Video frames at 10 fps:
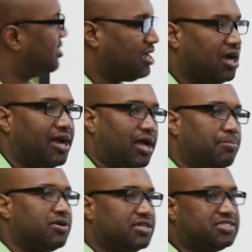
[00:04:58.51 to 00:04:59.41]
said, all right,
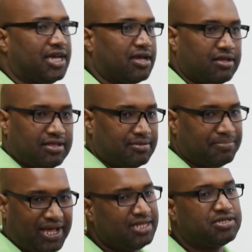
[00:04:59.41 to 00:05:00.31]
I'm going to check.
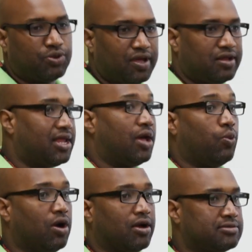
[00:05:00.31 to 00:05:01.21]
My internet
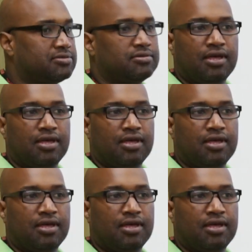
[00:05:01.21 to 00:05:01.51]
works.